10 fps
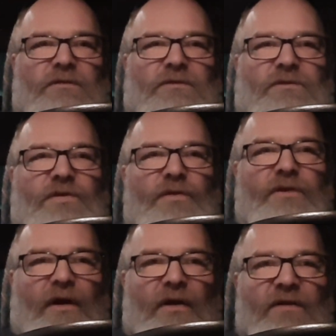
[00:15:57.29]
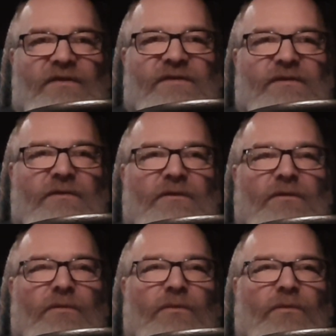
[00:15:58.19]
two cars
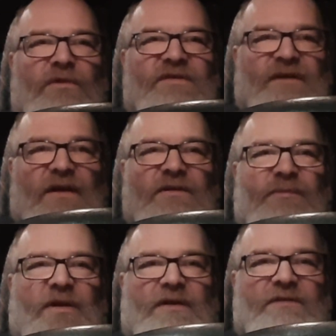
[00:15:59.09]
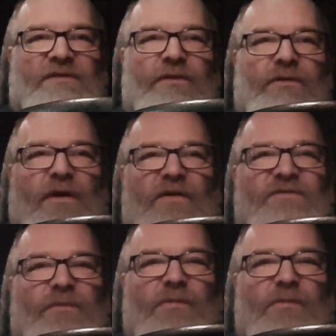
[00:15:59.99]
were sent because two cars were